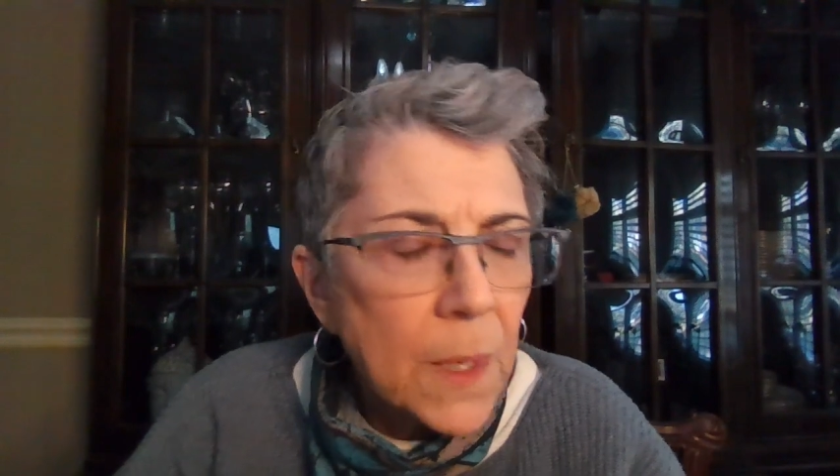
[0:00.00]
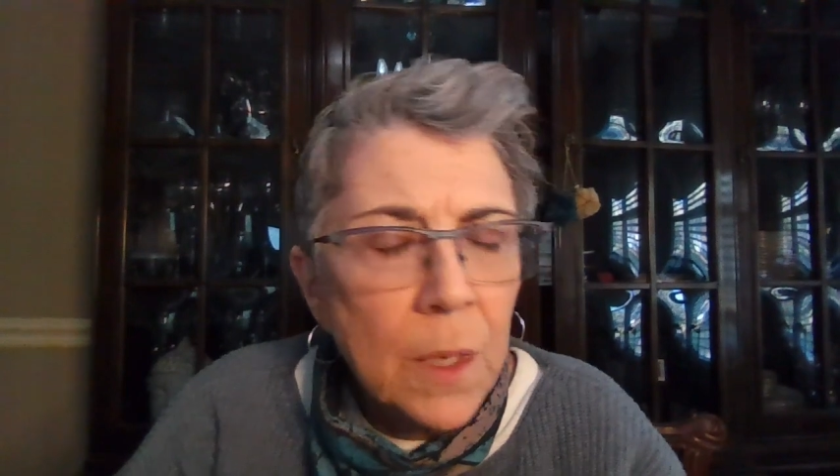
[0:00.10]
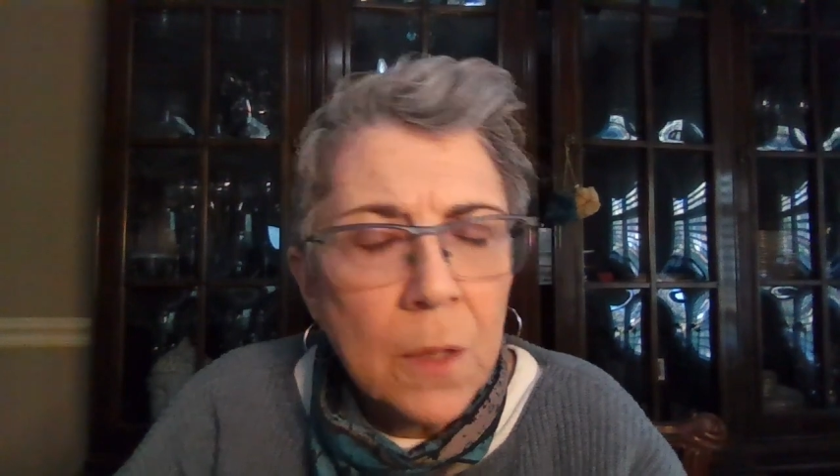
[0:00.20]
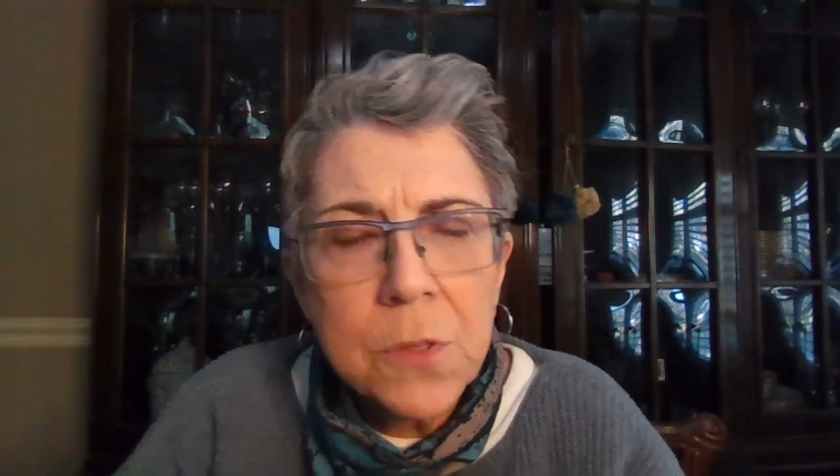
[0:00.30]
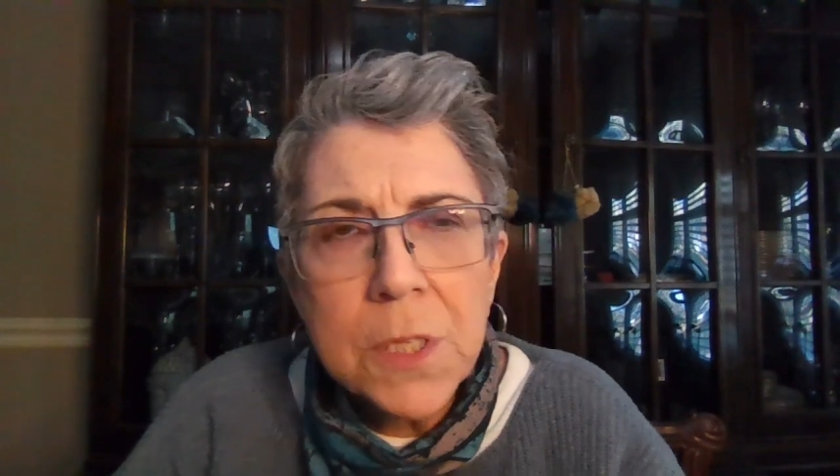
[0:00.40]

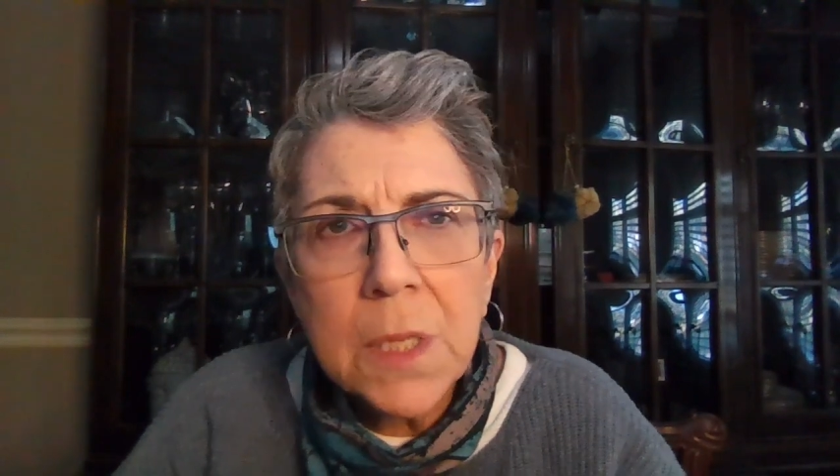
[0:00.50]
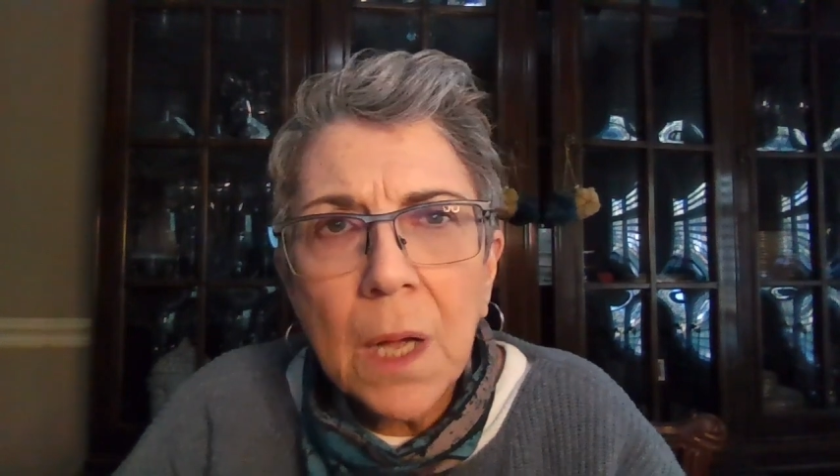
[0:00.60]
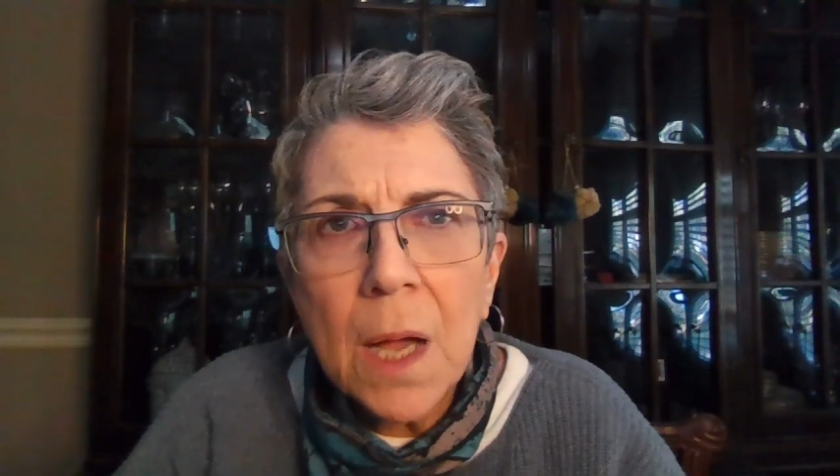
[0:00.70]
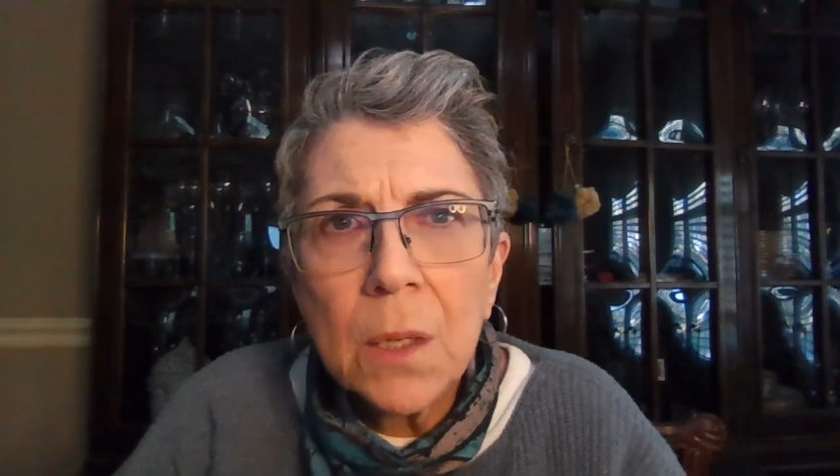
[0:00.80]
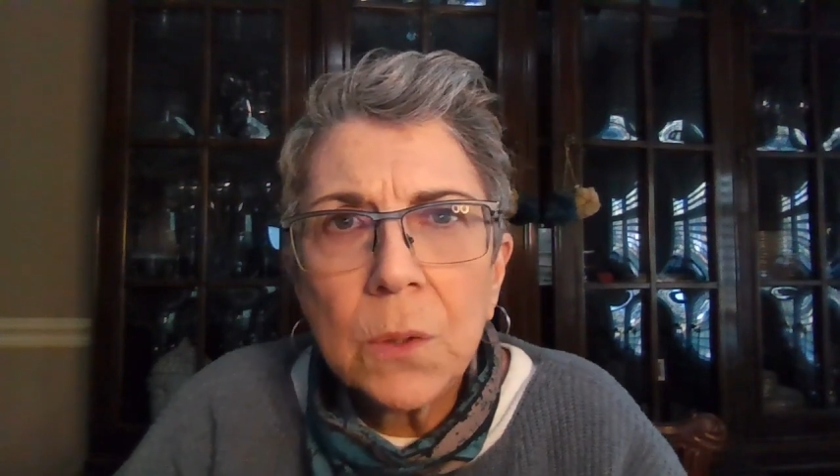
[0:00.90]
other
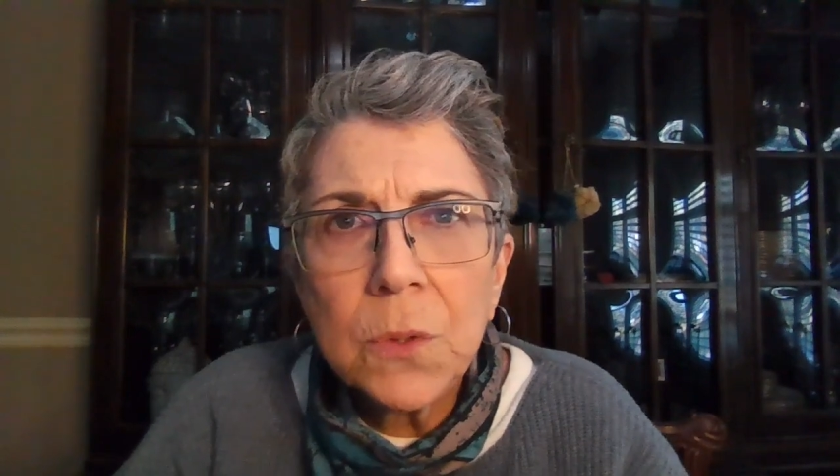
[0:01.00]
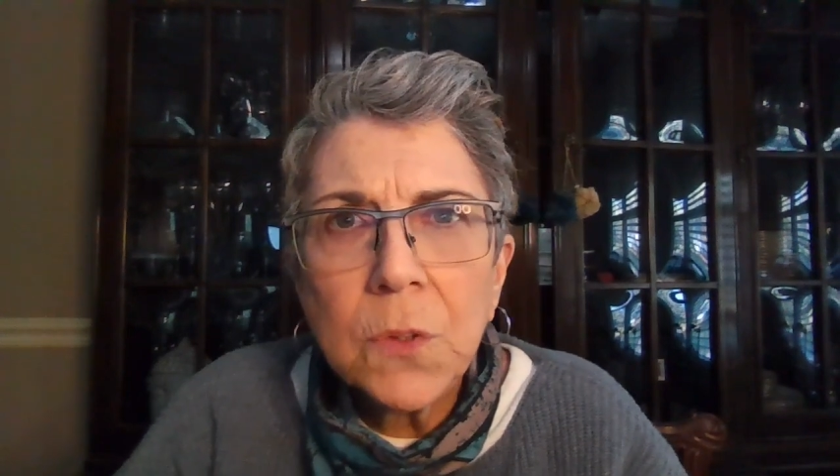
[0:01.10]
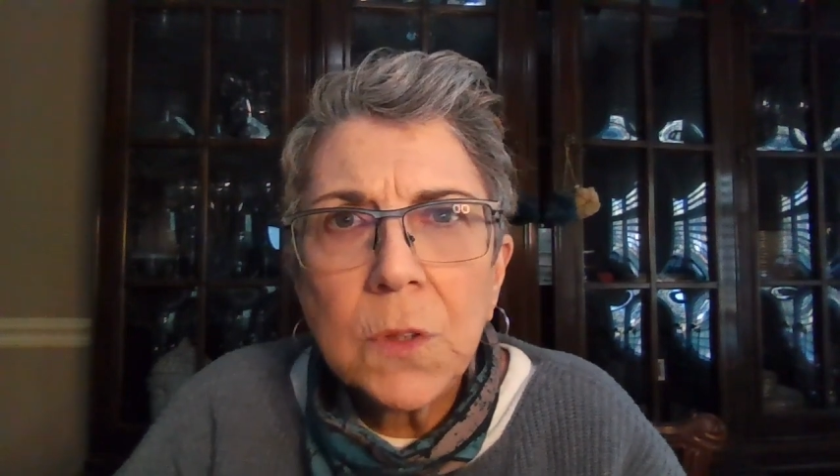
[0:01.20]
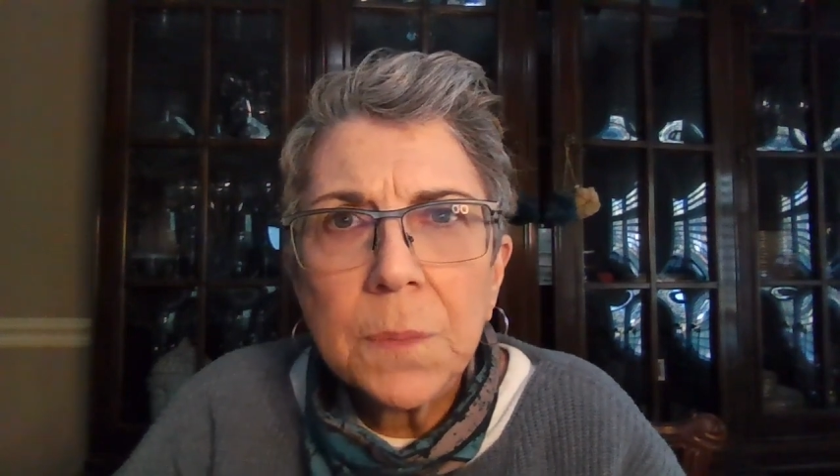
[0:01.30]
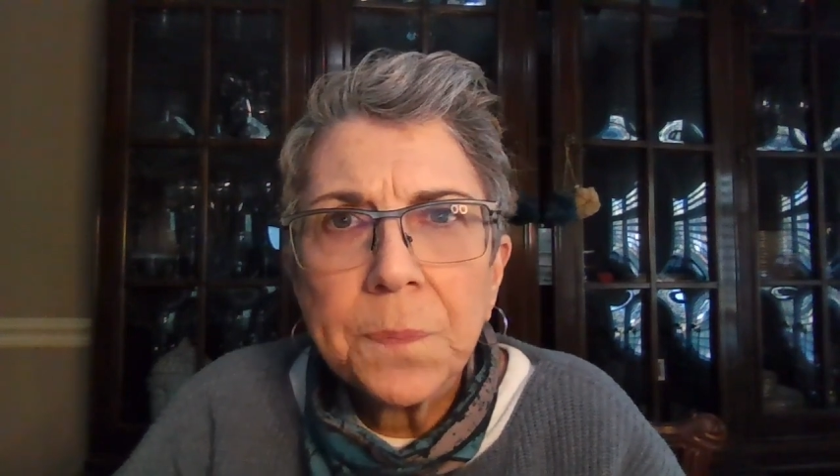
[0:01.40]
styles,